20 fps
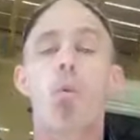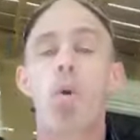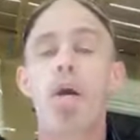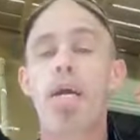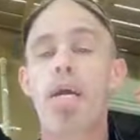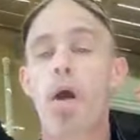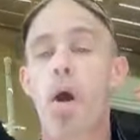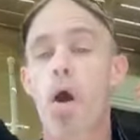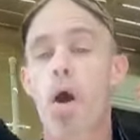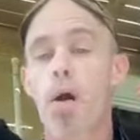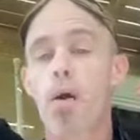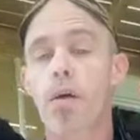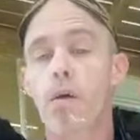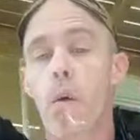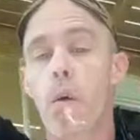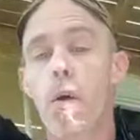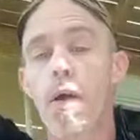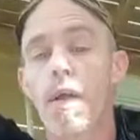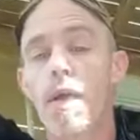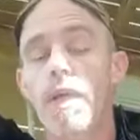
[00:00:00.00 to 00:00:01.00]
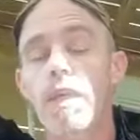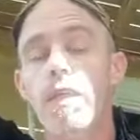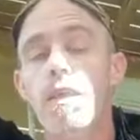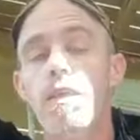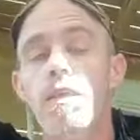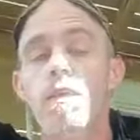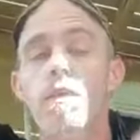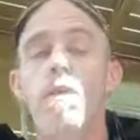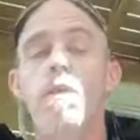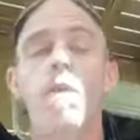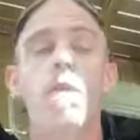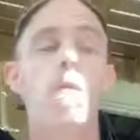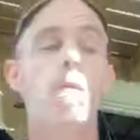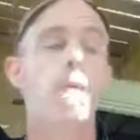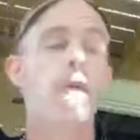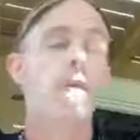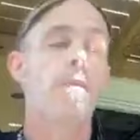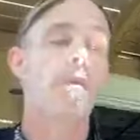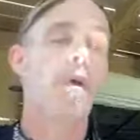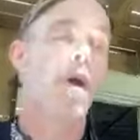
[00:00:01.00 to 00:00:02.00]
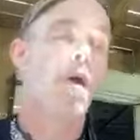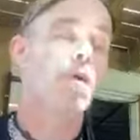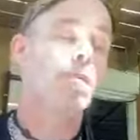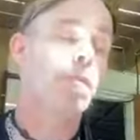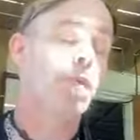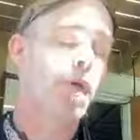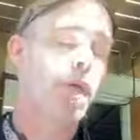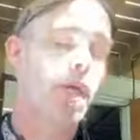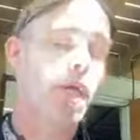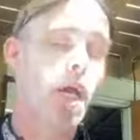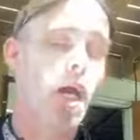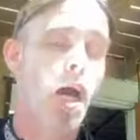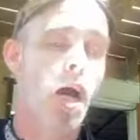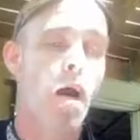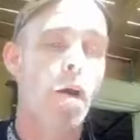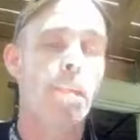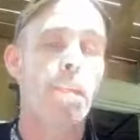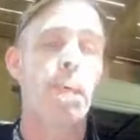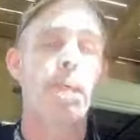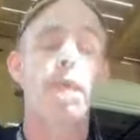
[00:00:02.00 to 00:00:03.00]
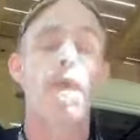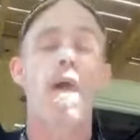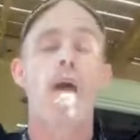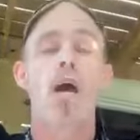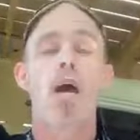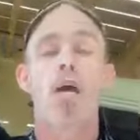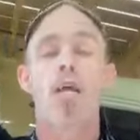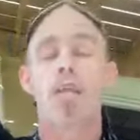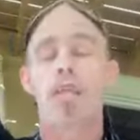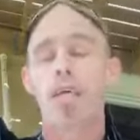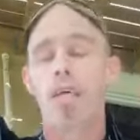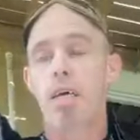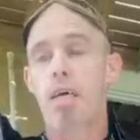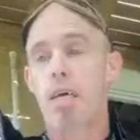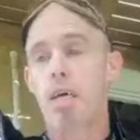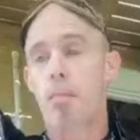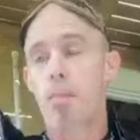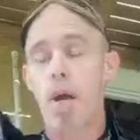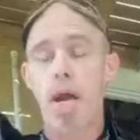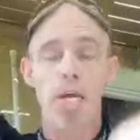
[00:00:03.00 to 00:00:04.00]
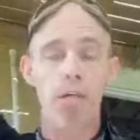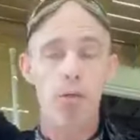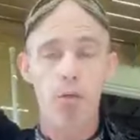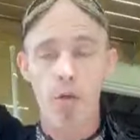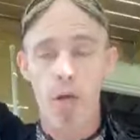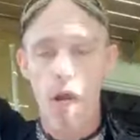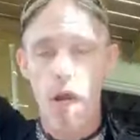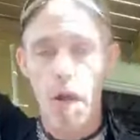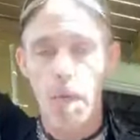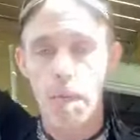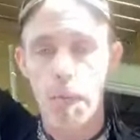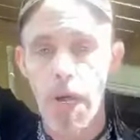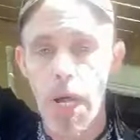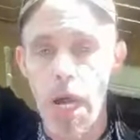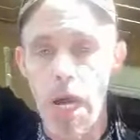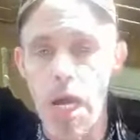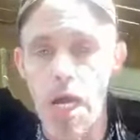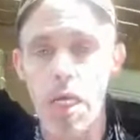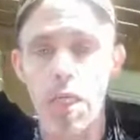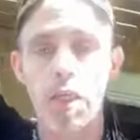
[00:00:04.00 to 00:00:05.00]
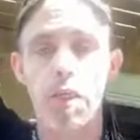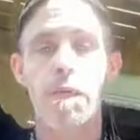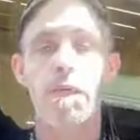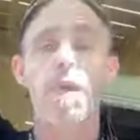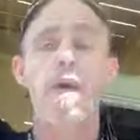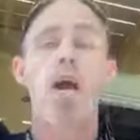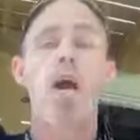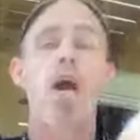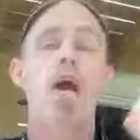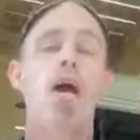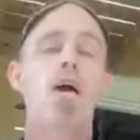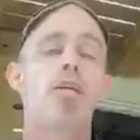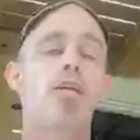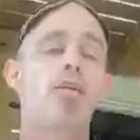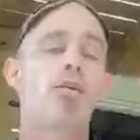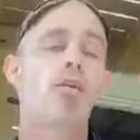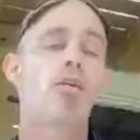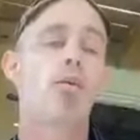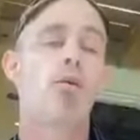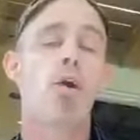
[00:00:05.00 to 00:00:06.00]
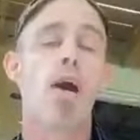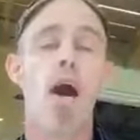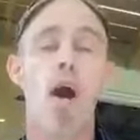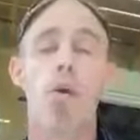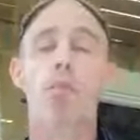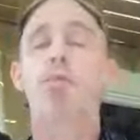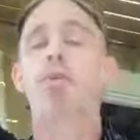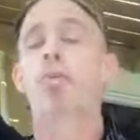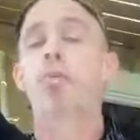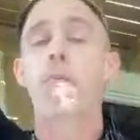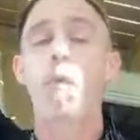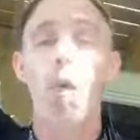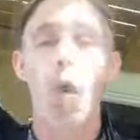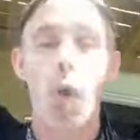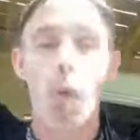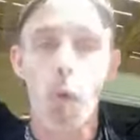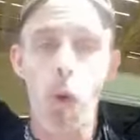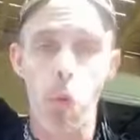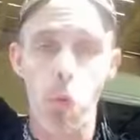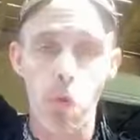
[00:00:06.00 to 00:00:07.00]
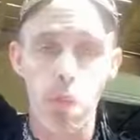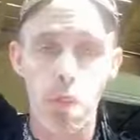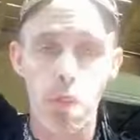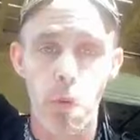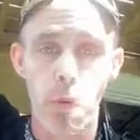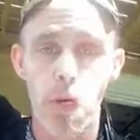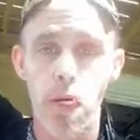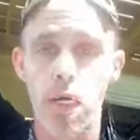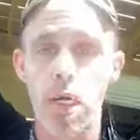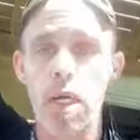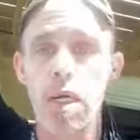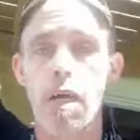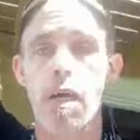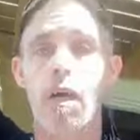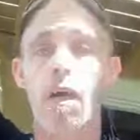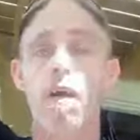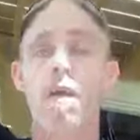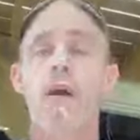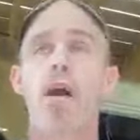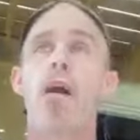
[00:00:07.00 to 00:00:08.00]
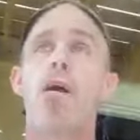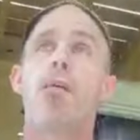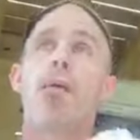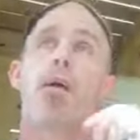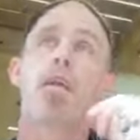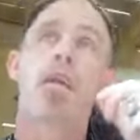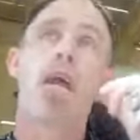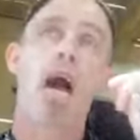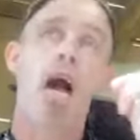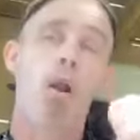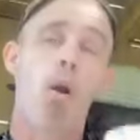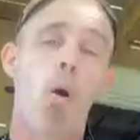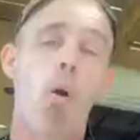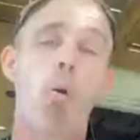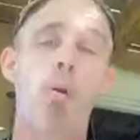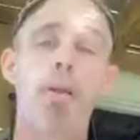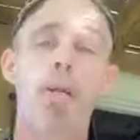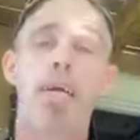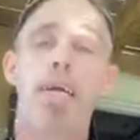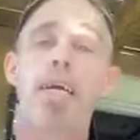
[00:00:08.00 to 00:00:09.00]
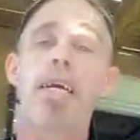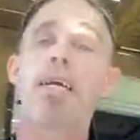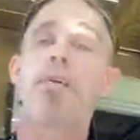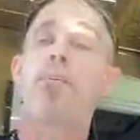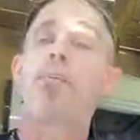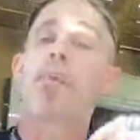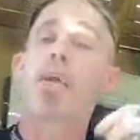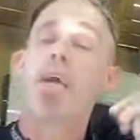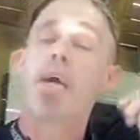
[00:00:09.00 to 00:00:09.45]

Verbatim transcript: We are going to be putting up the Patreon page to help support what we're doing here, not only